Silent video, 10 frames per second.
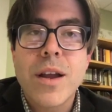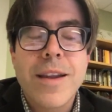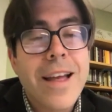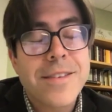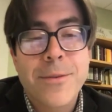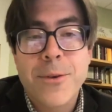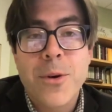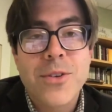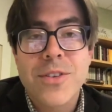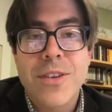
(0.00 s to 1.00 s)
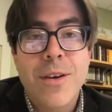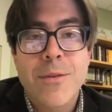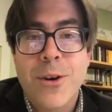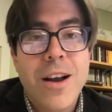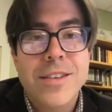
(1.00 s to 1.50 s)
and that's of course
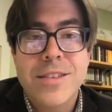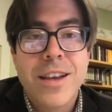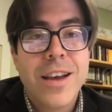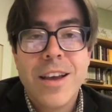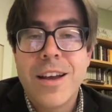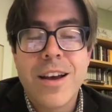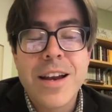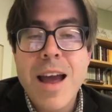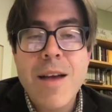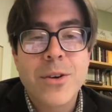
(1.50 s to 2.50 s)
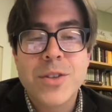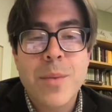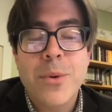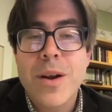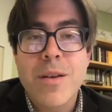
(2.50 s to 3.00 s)
for us never
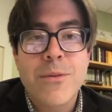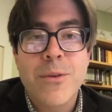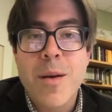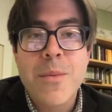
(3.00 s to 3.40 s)
separated from